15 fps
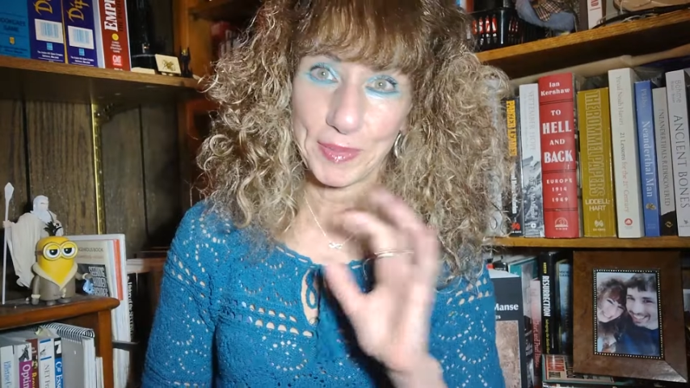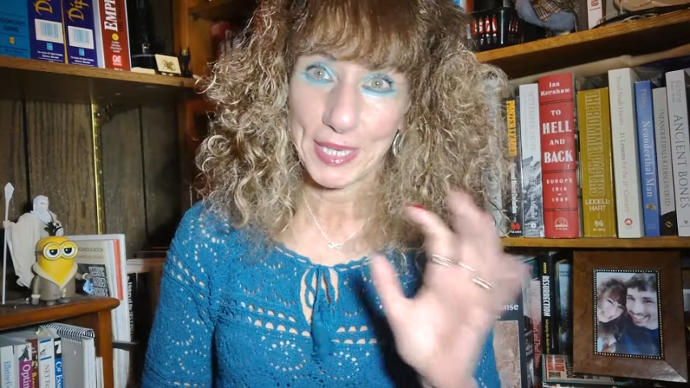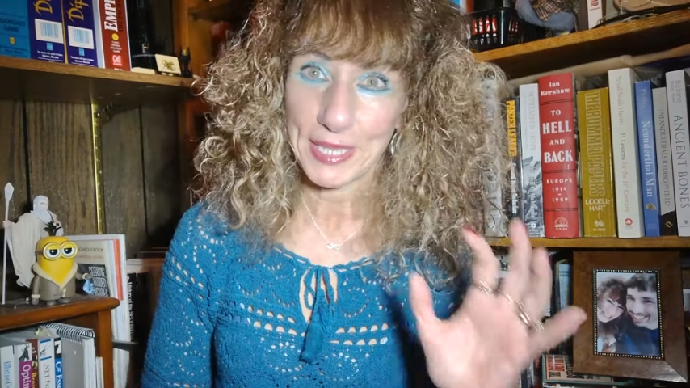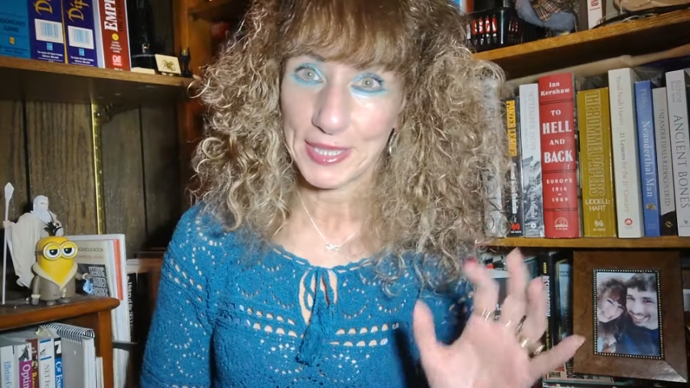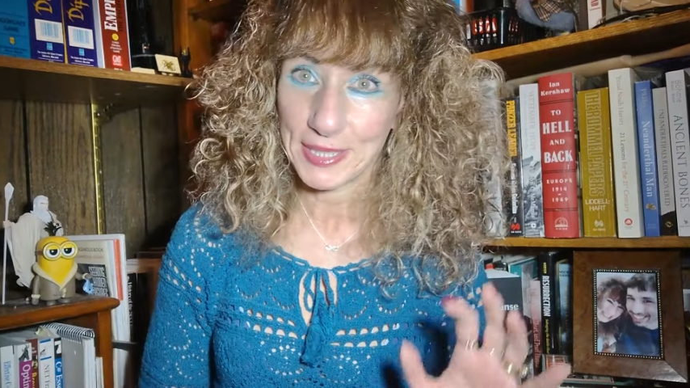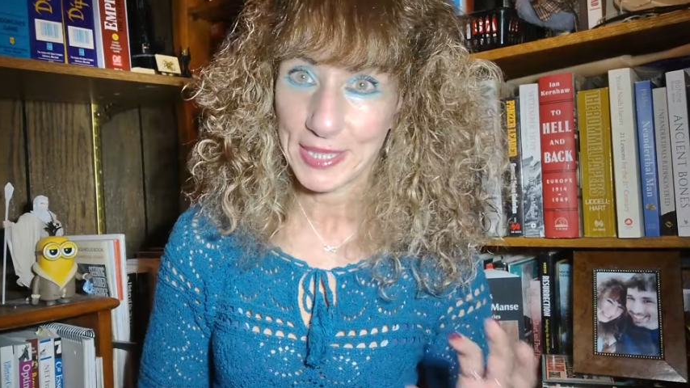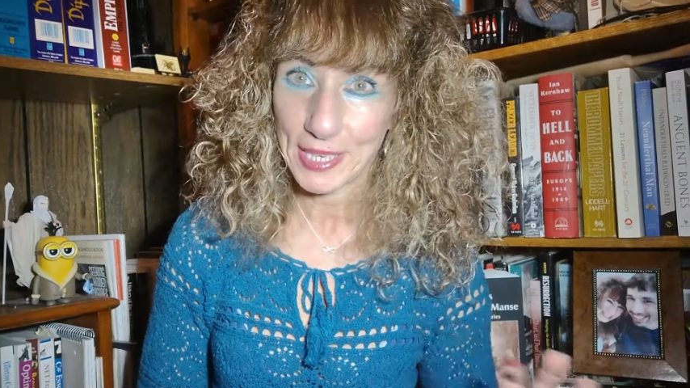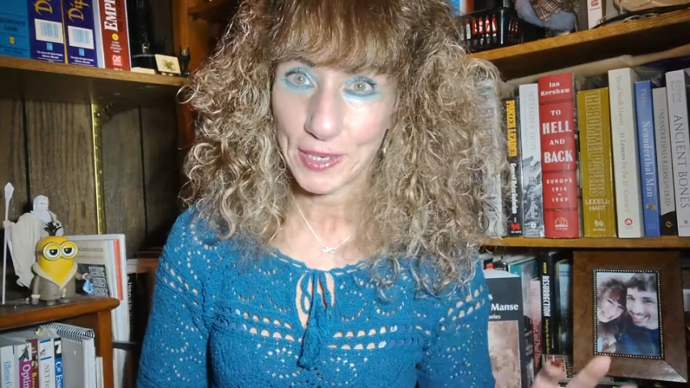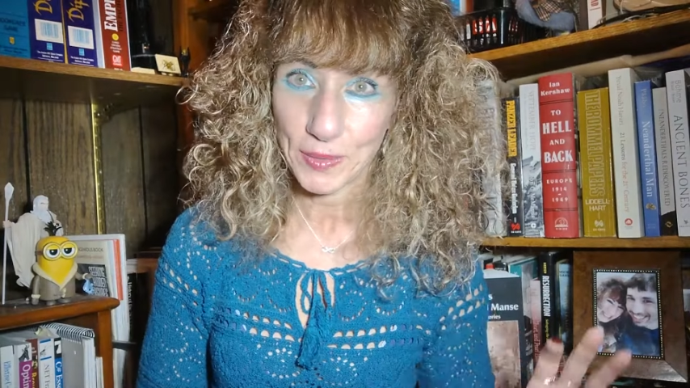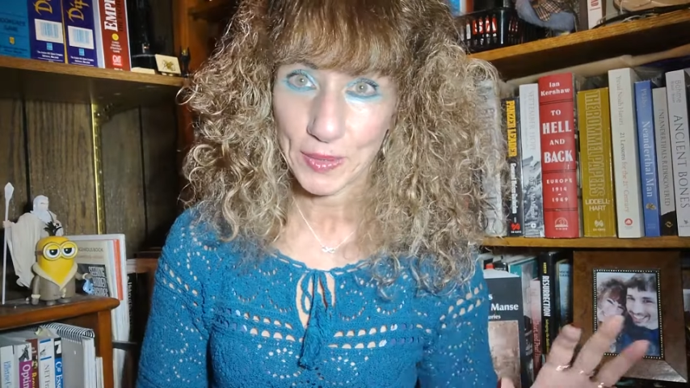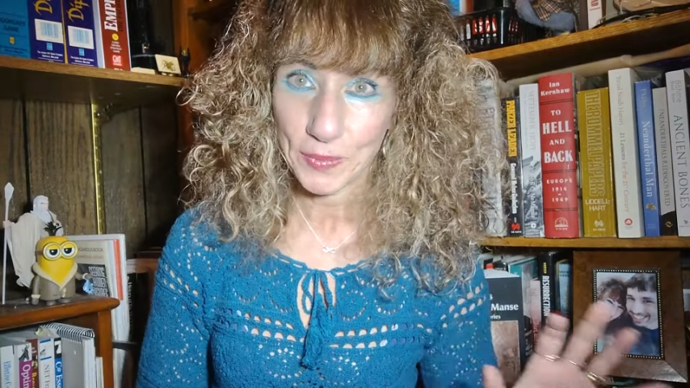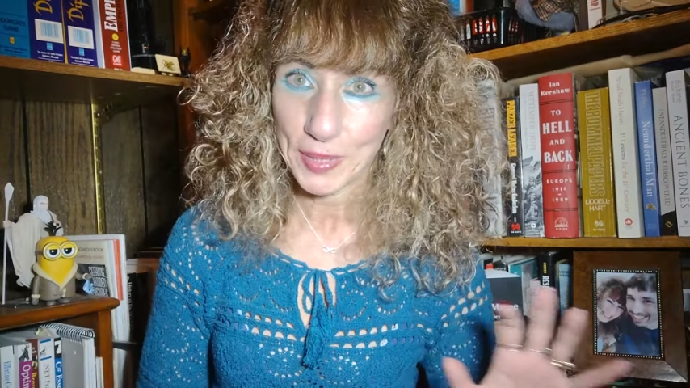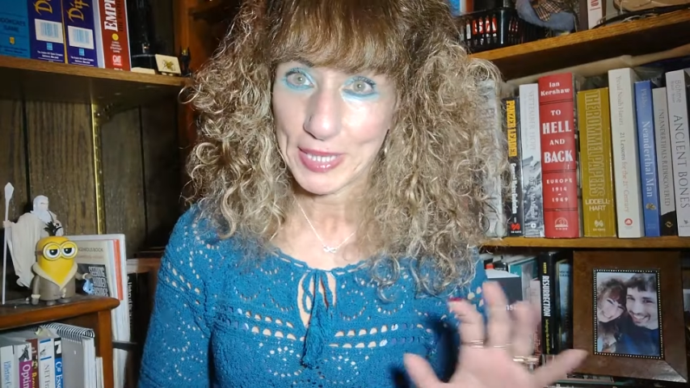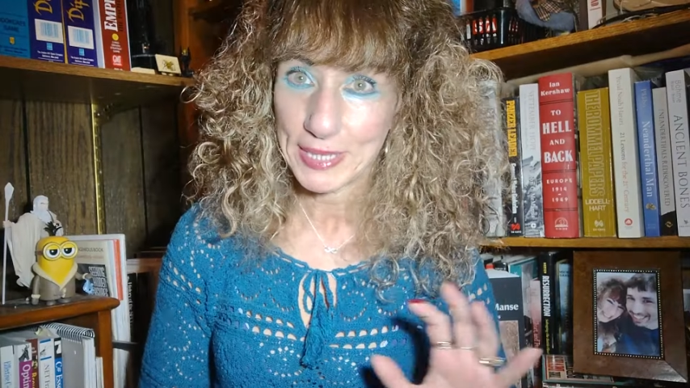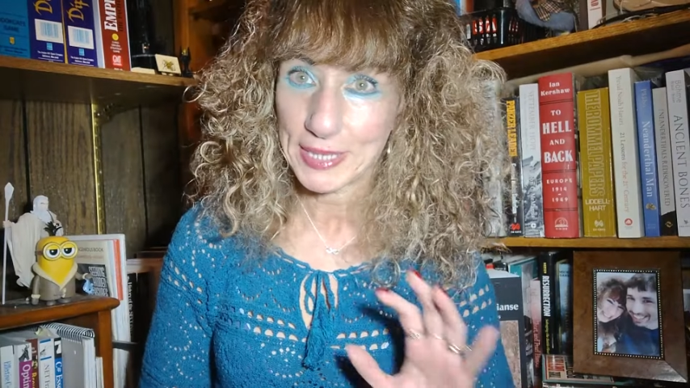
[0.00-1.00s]
because I don't
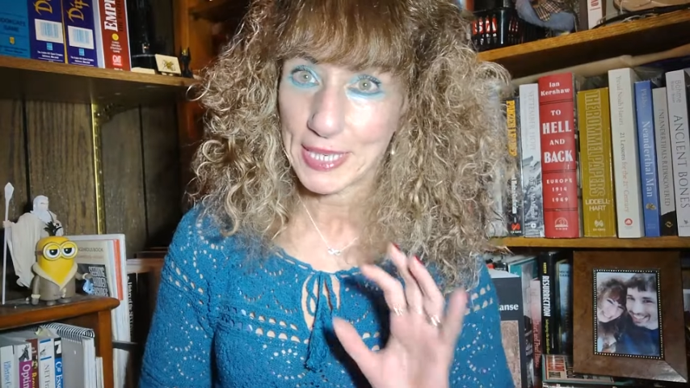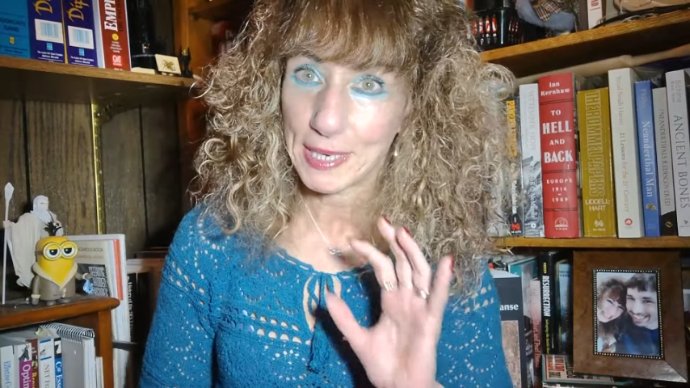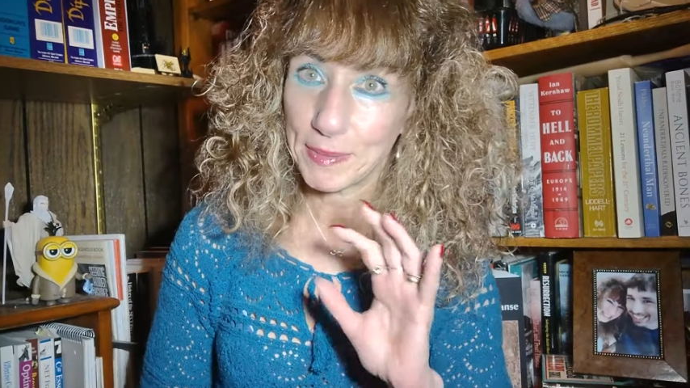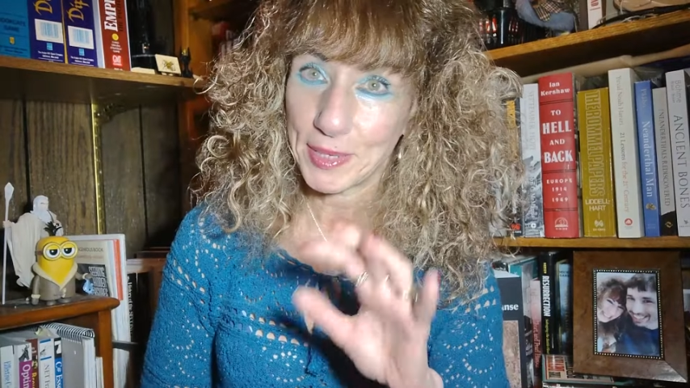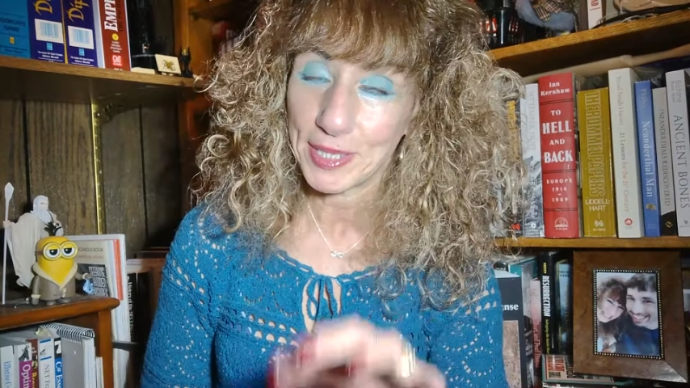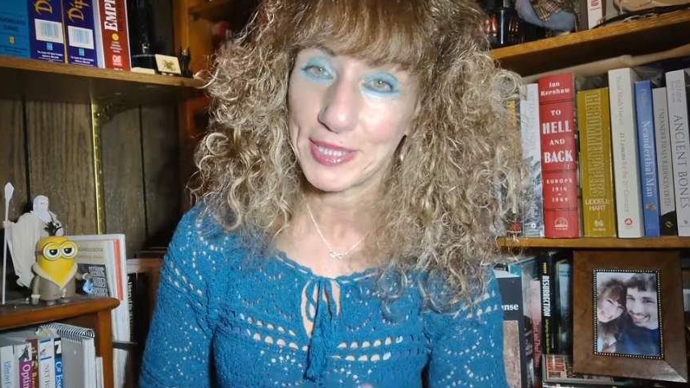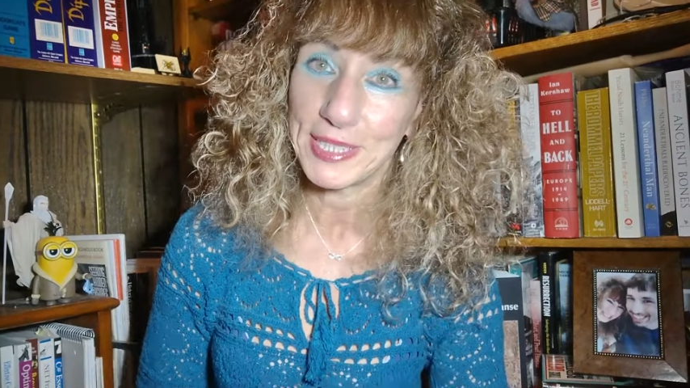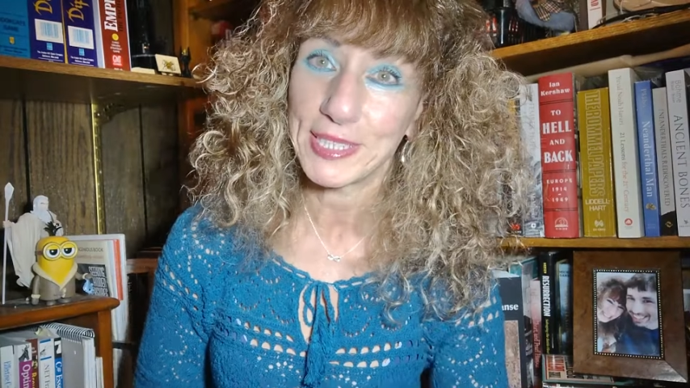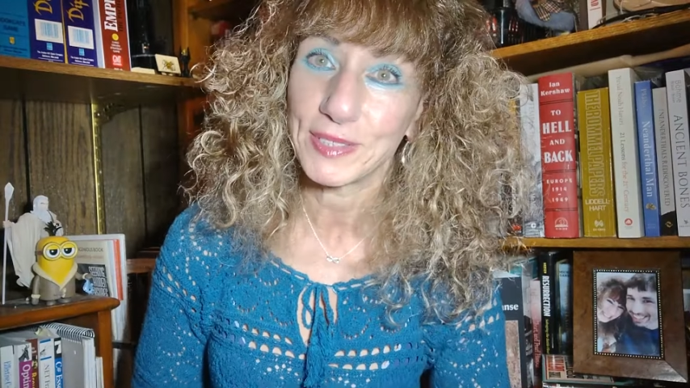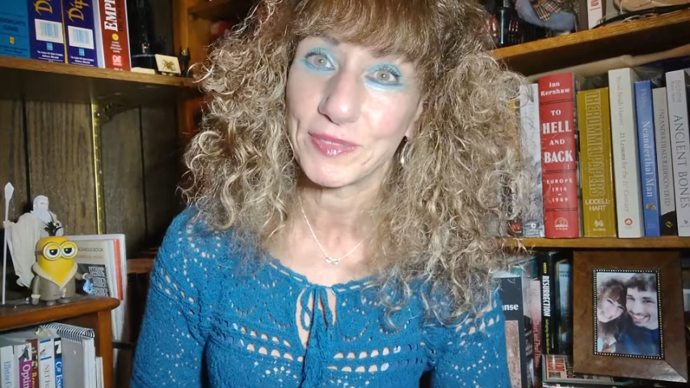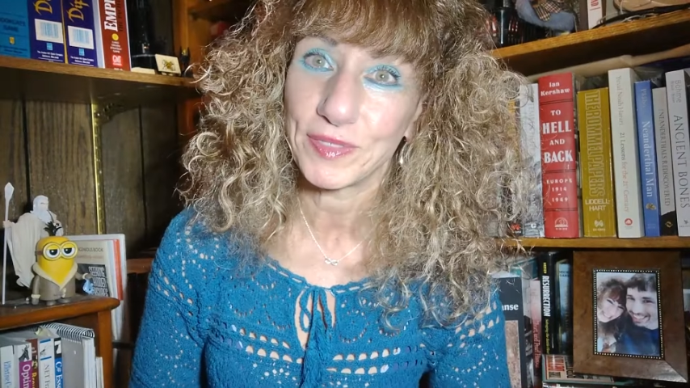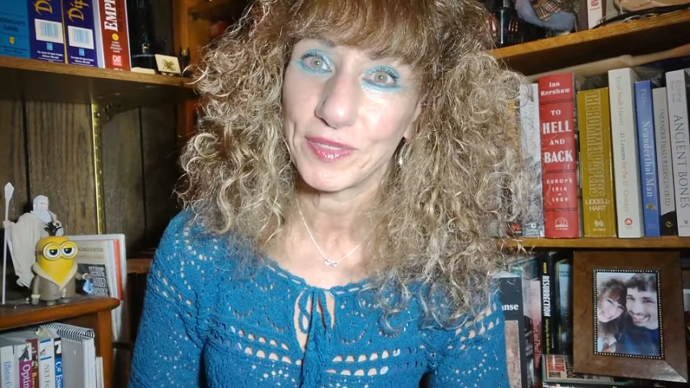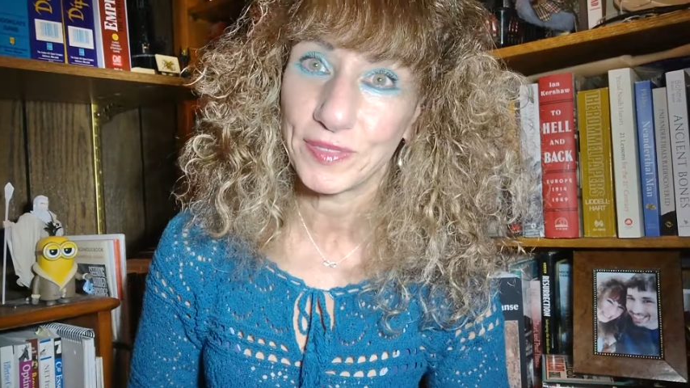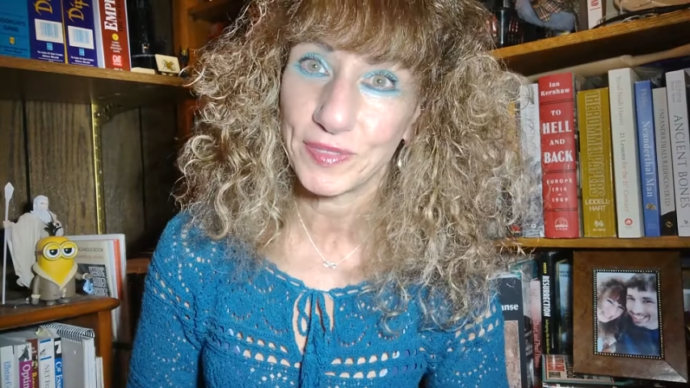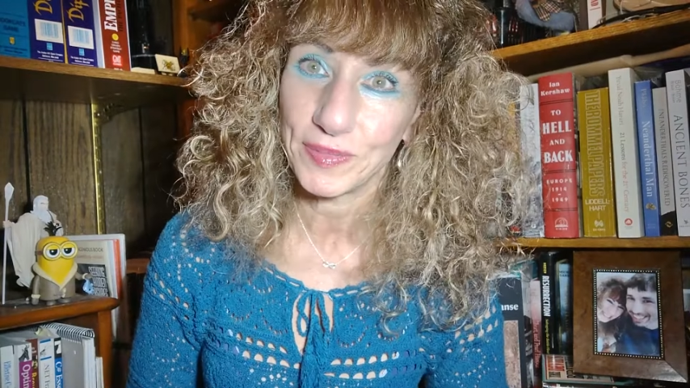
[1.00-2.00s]
want to waste time on
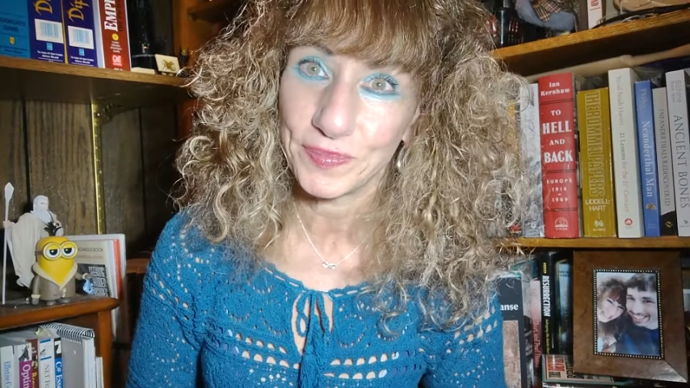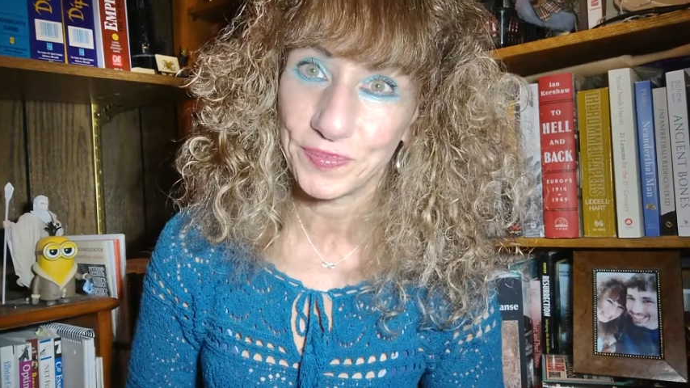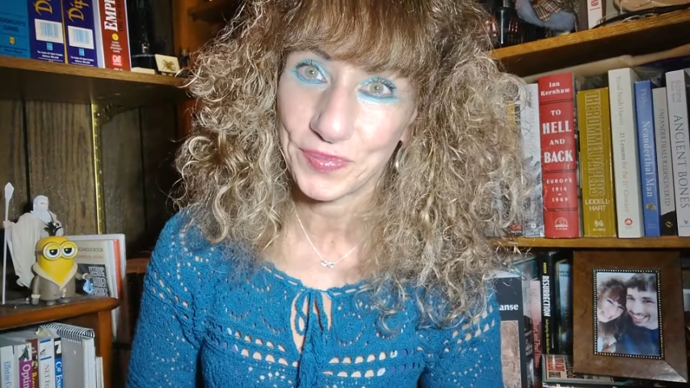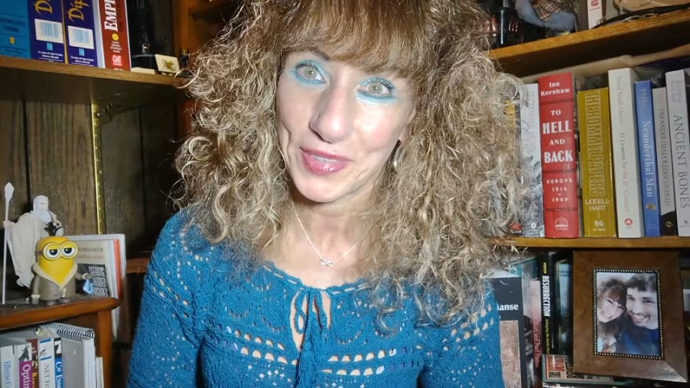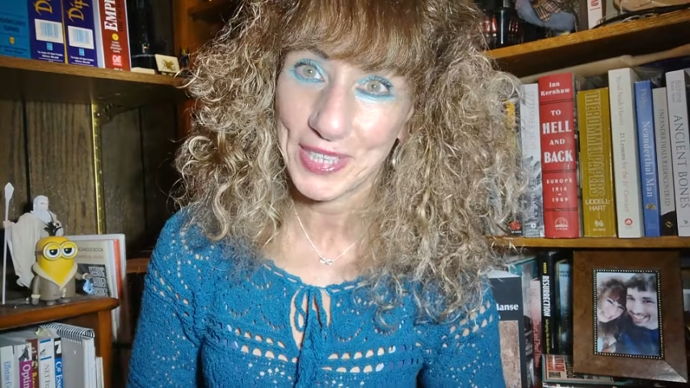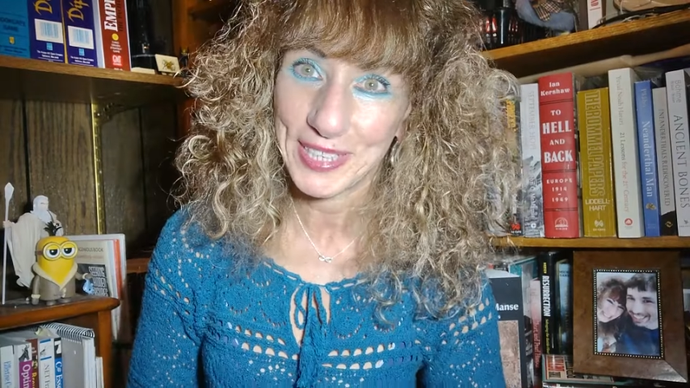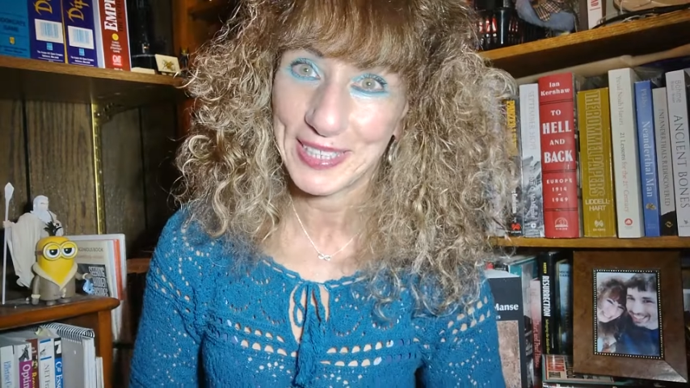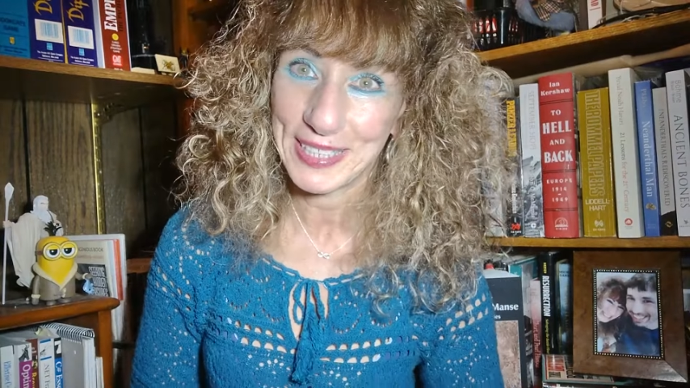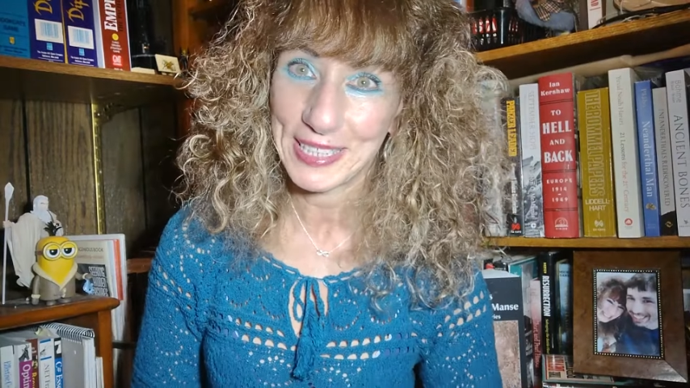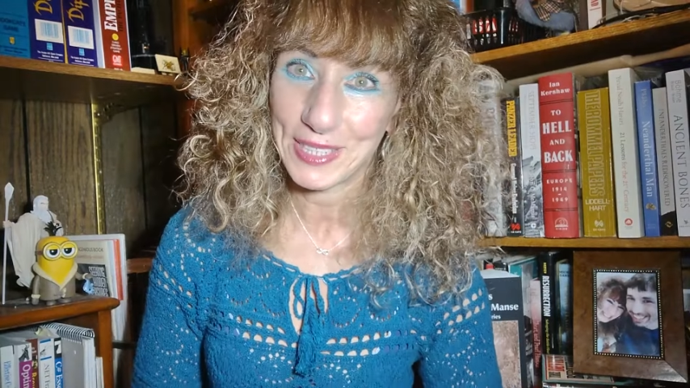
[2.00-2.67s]
this on